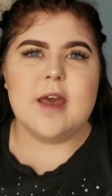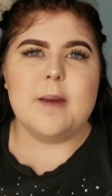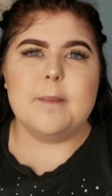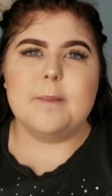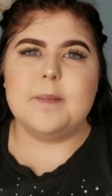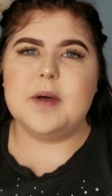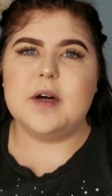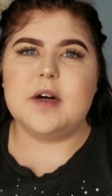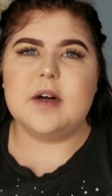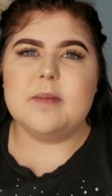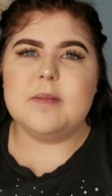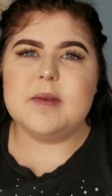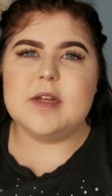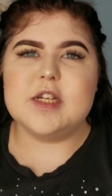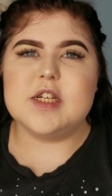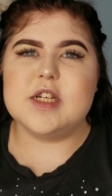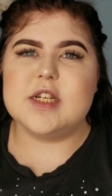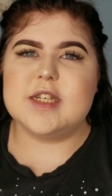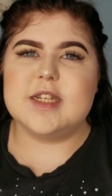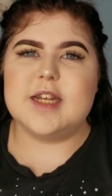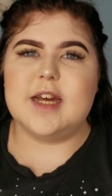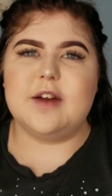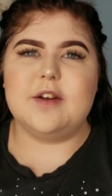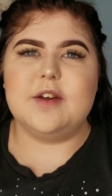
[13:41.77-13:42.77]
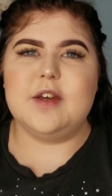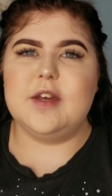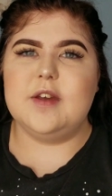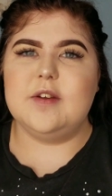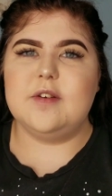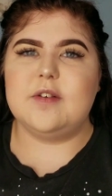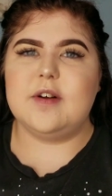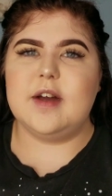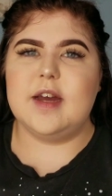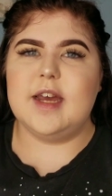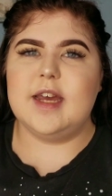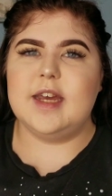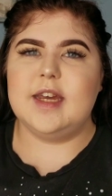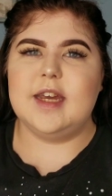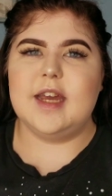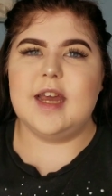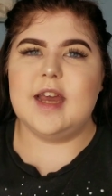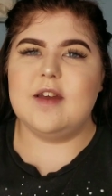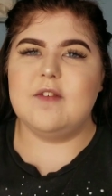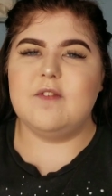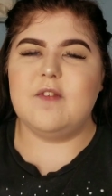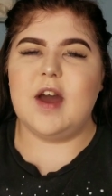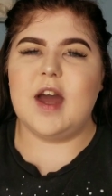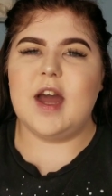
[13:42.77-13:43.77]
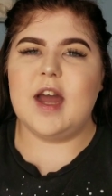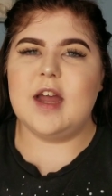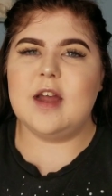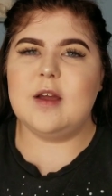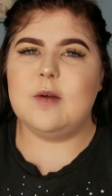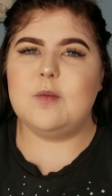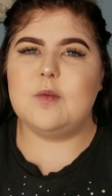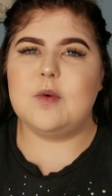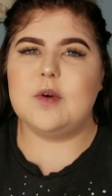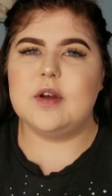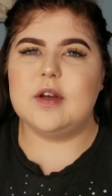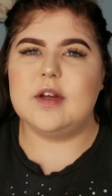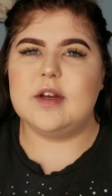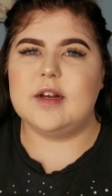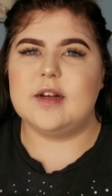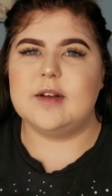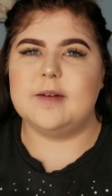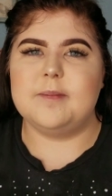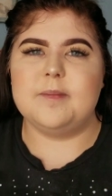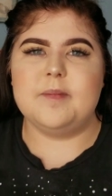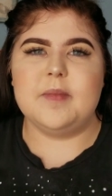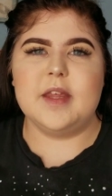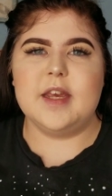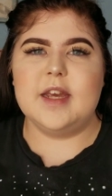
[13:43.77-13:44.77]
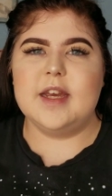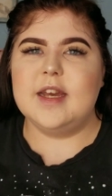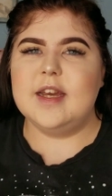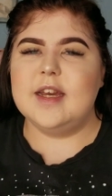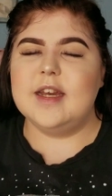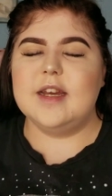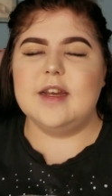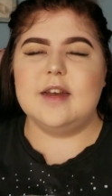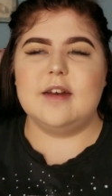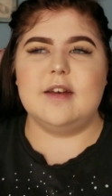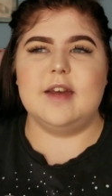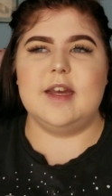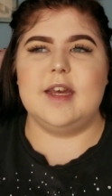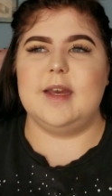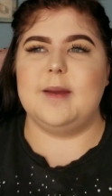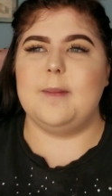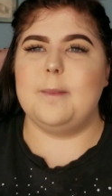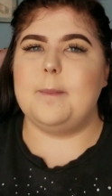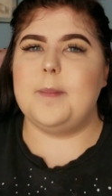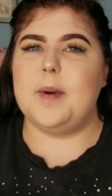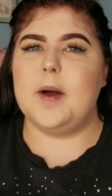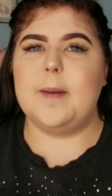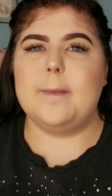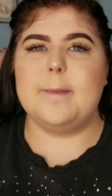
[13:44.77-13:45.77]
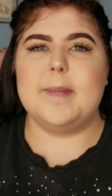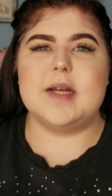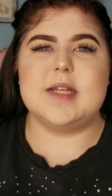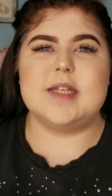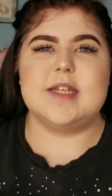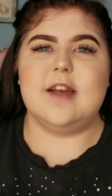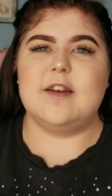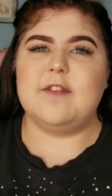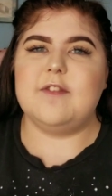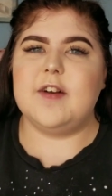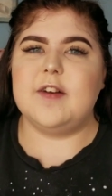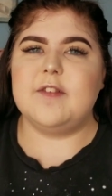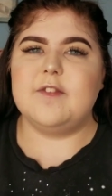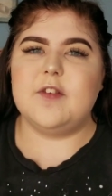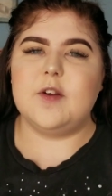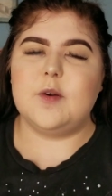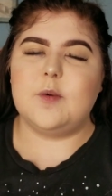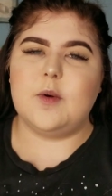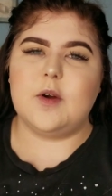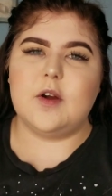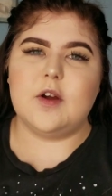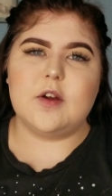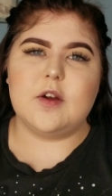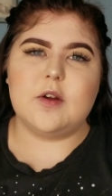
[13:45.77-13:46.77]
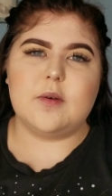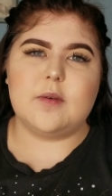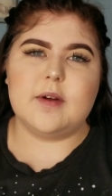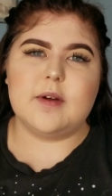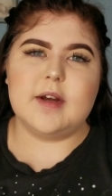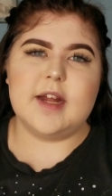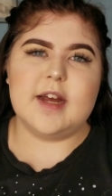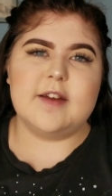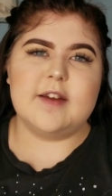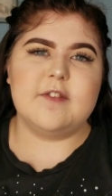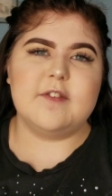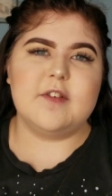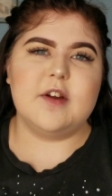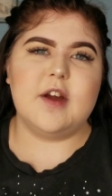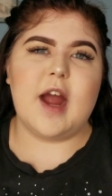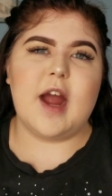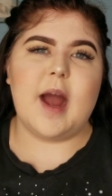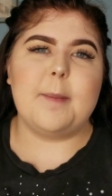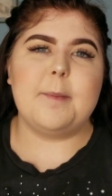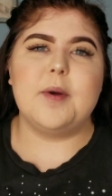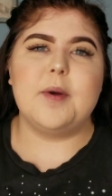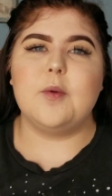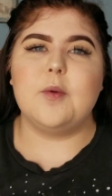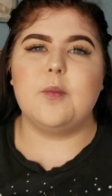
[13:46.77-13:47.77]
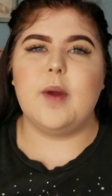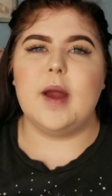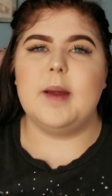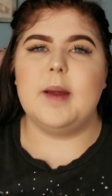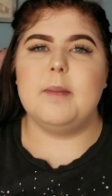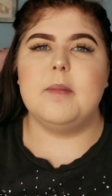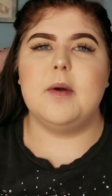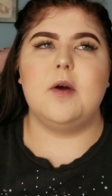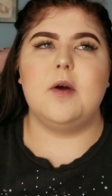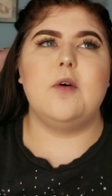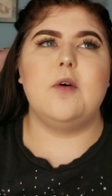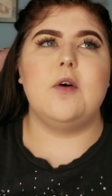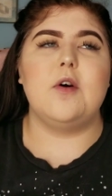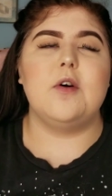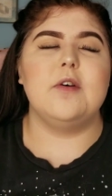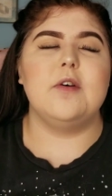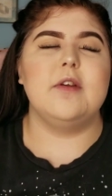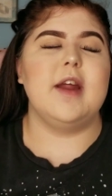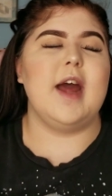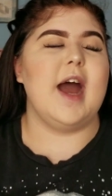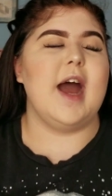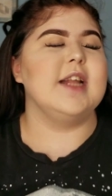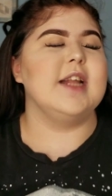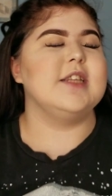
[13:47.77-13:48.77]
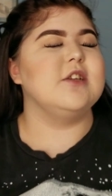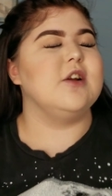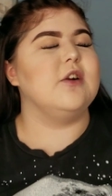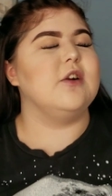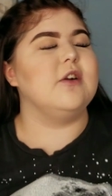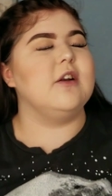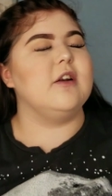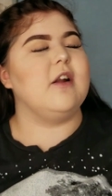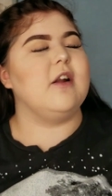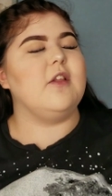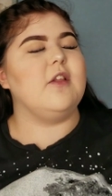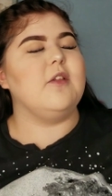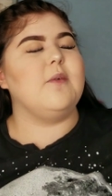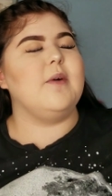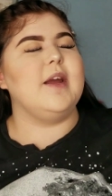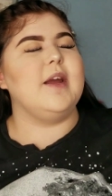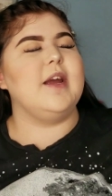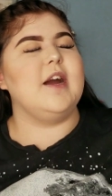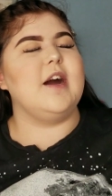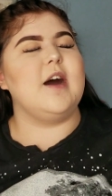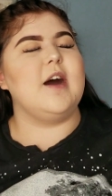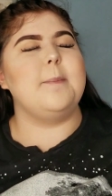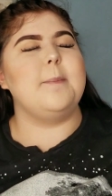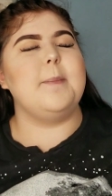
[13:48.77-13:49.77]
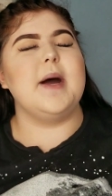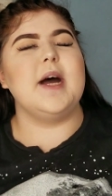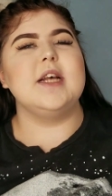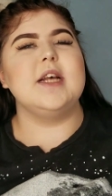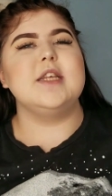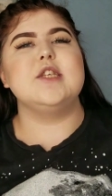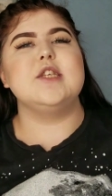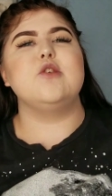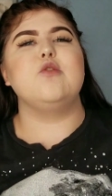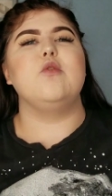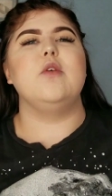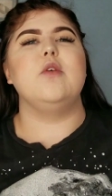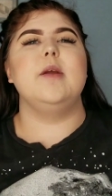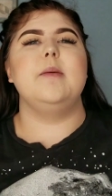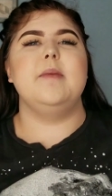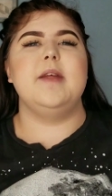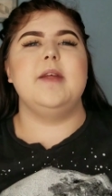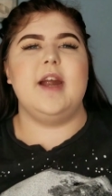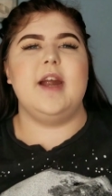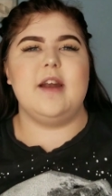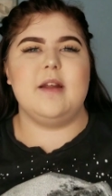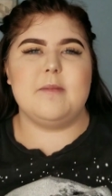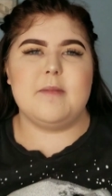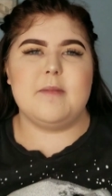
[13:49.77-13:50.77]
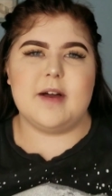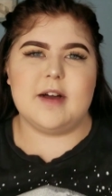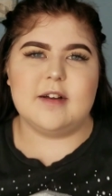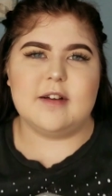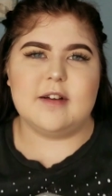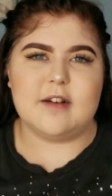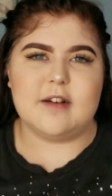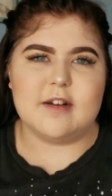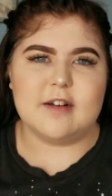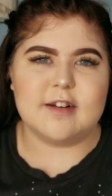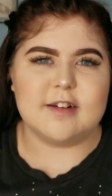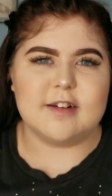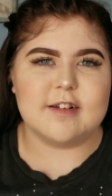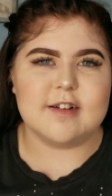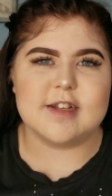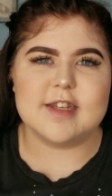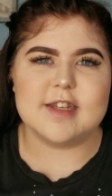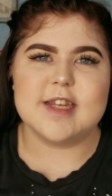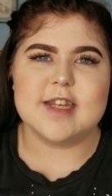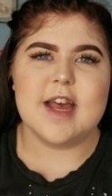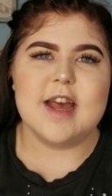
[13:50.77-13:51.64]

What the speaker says: But let me just tell you, like, if I want to like pump myself up for work or whatever, I put Rainbow on, I turn it all the way up, I scream it out of my lungs.